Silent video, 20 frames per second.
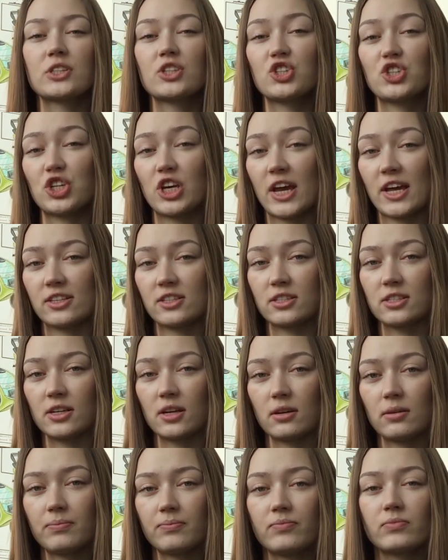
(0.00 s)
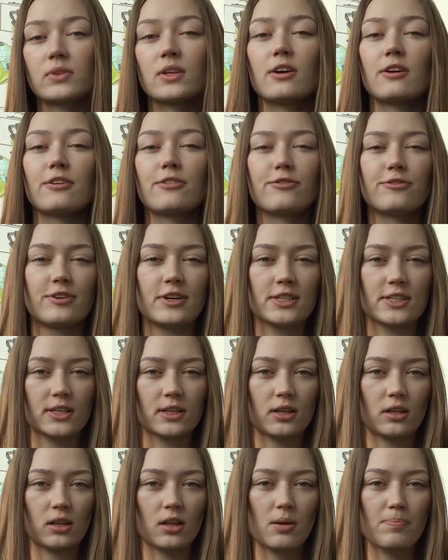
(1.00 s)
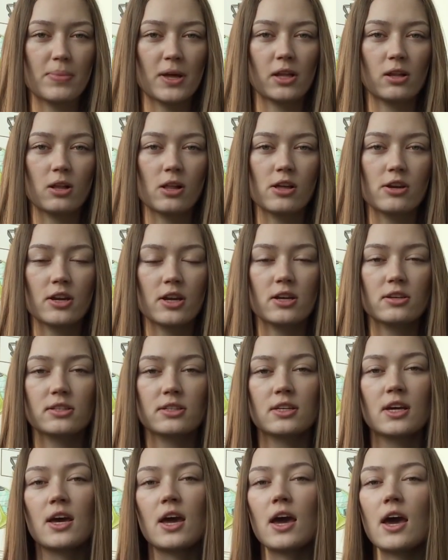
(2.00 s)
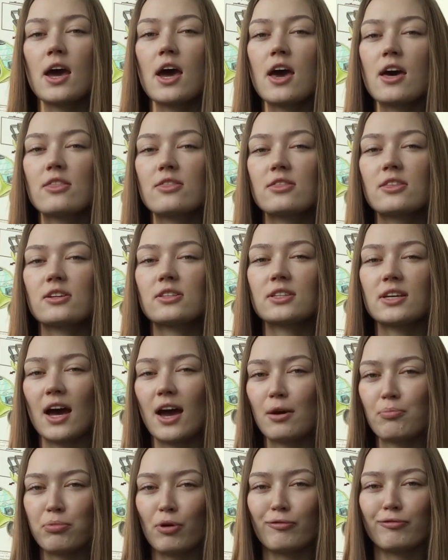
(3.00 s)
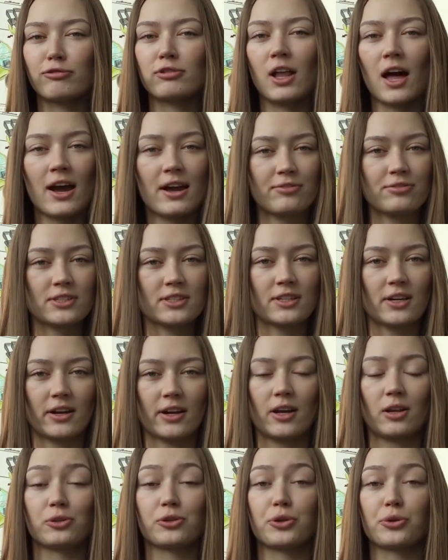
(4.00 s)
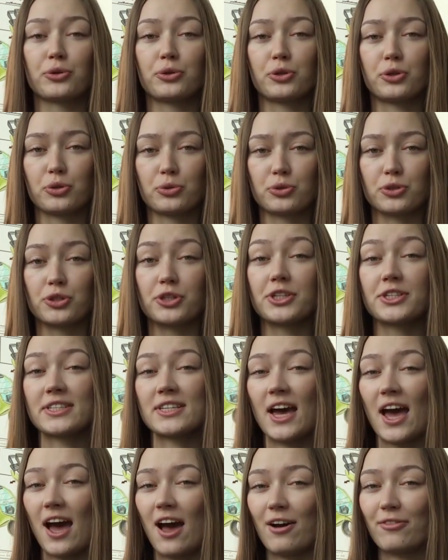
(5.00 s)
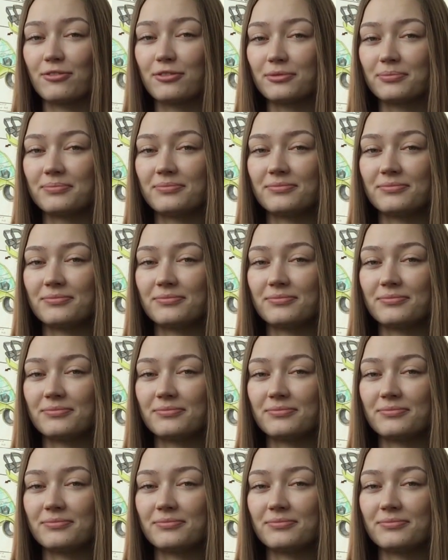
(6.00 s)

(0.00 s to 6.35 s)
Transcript: gender, physical abilities, and the type of lifestyle your users have.